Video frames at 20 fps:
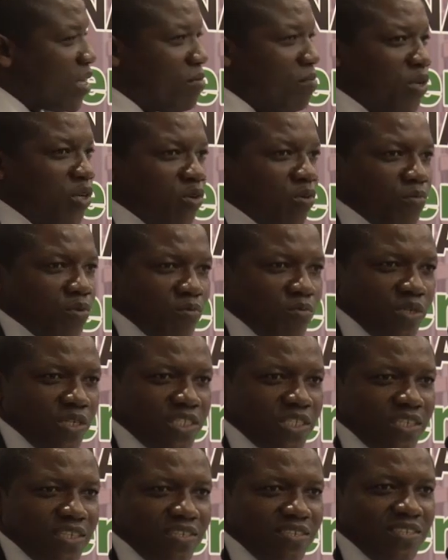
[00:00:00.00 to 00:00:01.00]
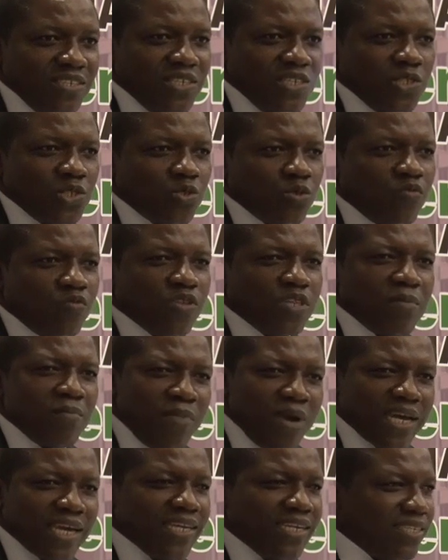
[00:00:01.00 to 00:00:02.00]
million population. So for the
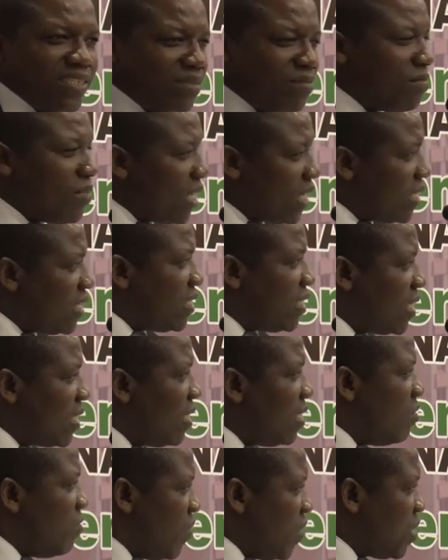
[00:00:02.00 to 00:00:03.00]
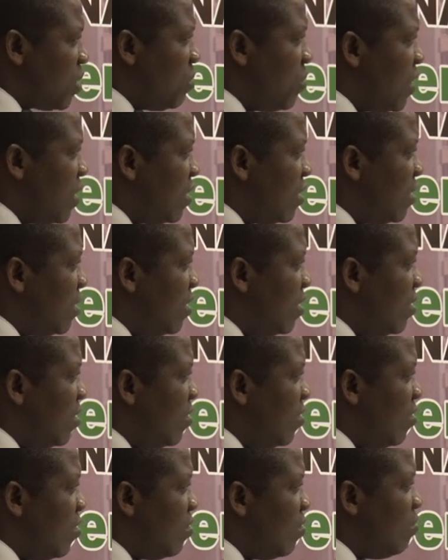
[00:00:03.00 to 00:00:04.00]
market-seeking investments,
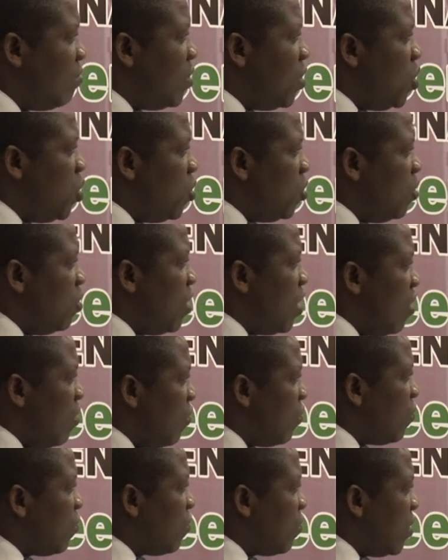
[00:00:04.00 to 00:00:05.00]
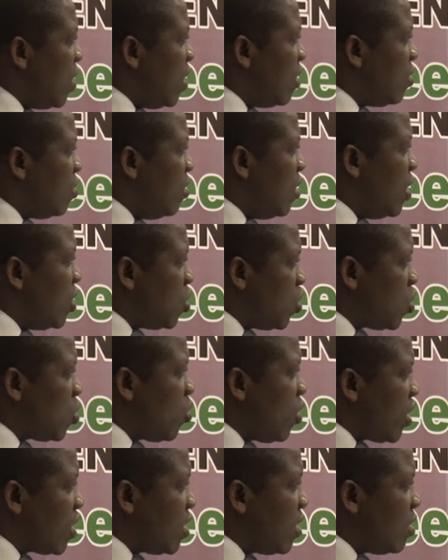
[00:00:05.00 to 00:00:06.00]
you have a
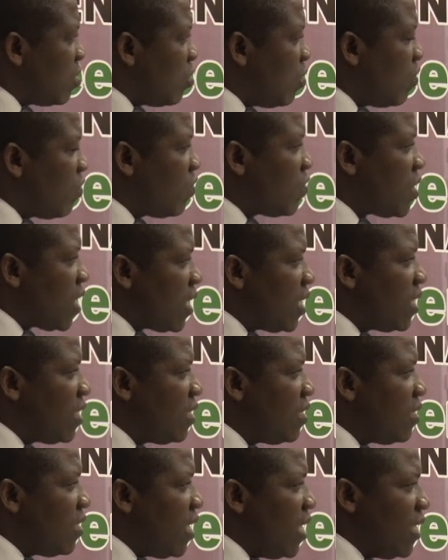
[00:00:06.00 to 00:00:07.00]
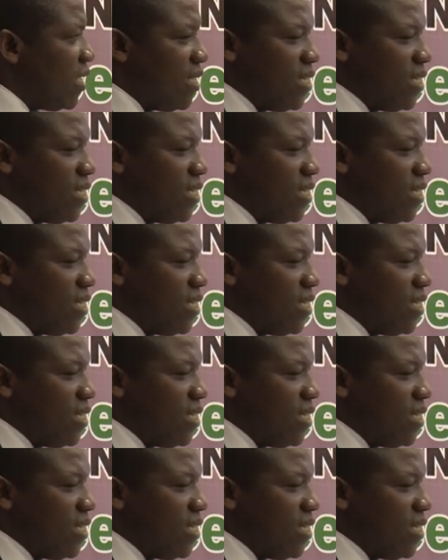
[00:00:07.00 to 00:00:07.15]
total access of SADC and